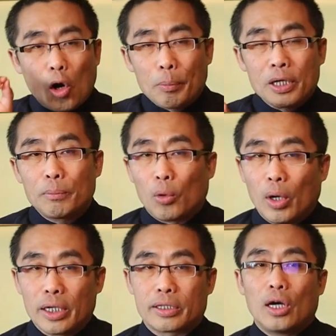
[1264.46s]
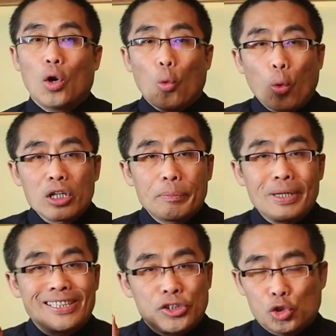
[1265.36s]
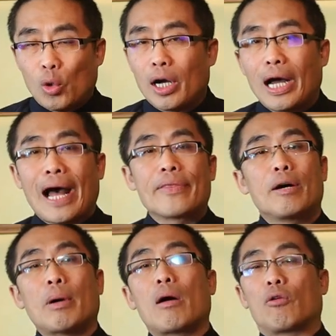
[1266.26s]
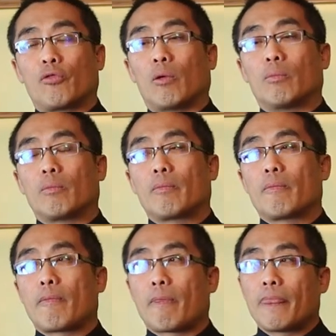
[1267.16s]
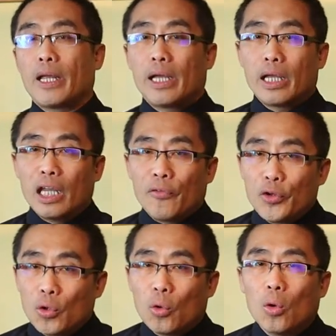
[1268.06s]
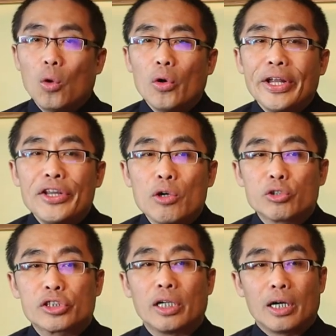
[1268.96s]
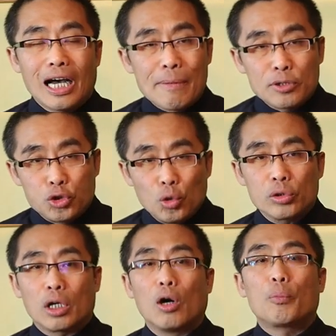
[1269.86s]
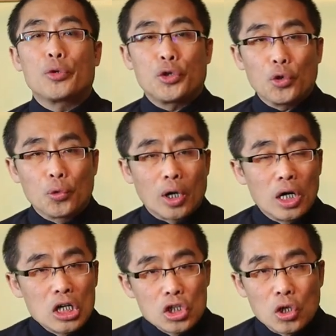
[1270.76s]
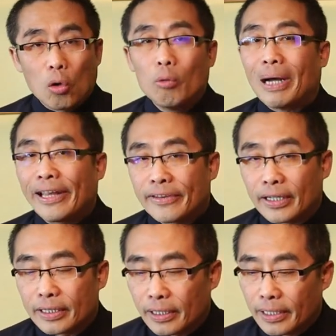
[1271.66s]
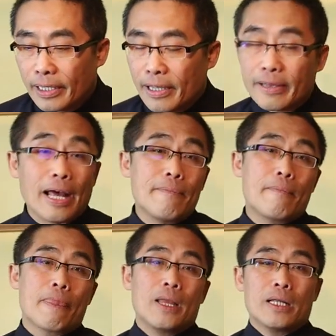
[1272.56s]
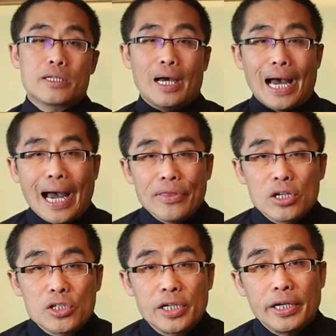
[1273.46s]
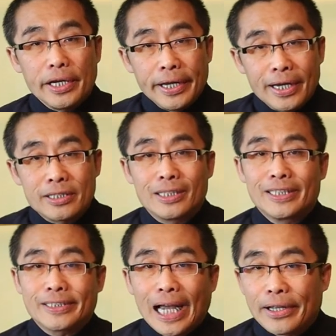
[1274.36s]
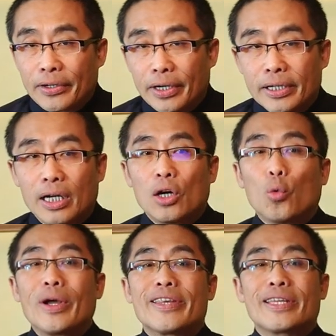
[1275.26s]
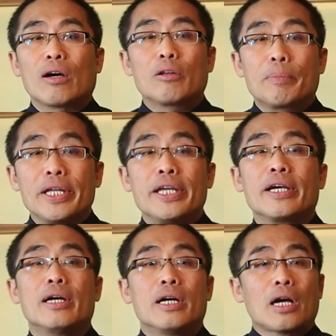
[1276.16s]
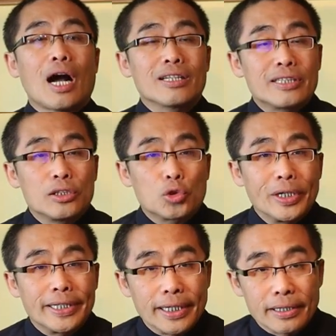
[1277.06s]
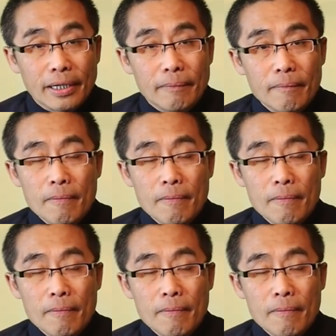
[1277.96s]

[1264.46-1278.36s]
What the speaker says: dropping point won't be strong and powerful. If you only use the absolute or pure Rou method, then the energy is scattered without being concentrated.